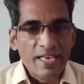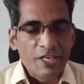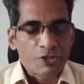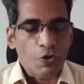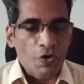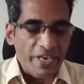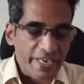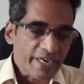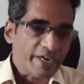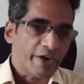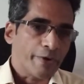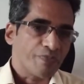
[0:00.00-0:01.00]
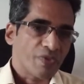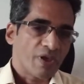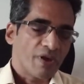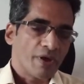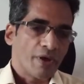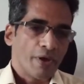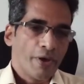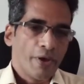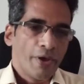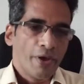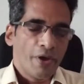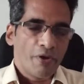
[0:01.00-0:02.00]
So here,
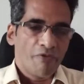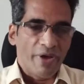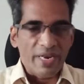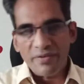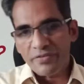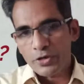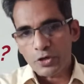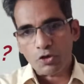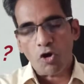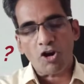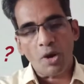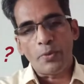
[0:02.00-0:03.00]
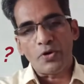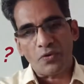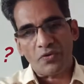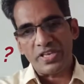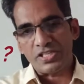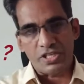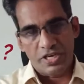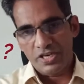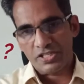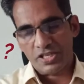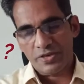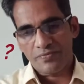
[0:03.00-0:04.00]
whenever you talk about
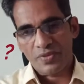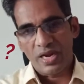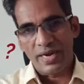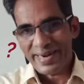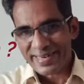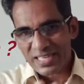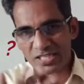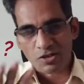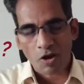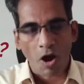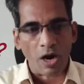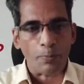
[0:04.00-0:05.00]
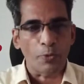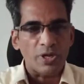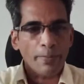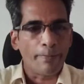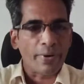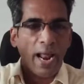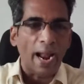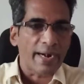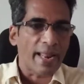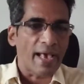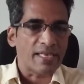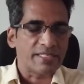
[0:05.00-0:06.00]
research, Let us not put a brand
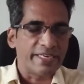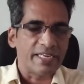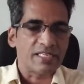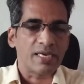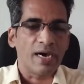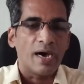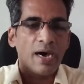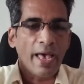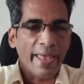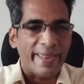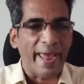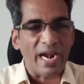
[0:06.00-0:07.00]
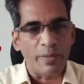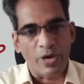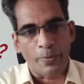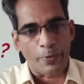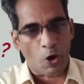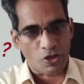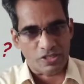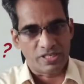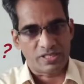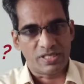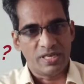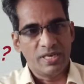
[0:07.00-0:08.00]
as it is a academic
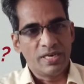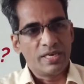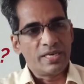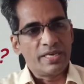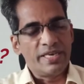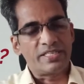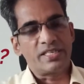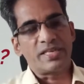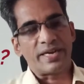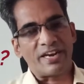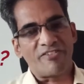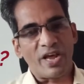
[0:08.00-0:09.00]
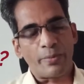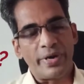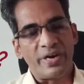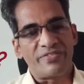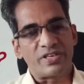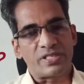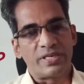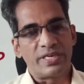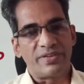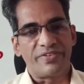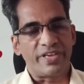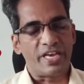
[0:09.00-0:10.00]
process. This is a requirement for
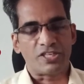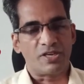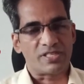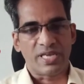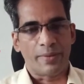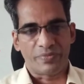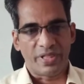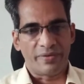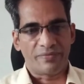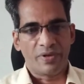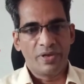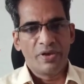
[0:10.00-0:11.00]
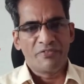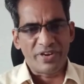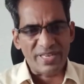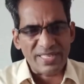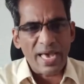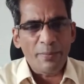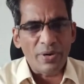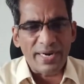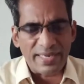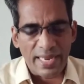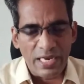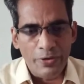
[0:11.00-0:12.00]
certification or something. For example, I
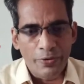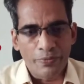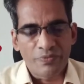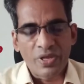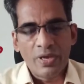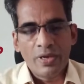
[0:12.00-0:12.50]
tell you,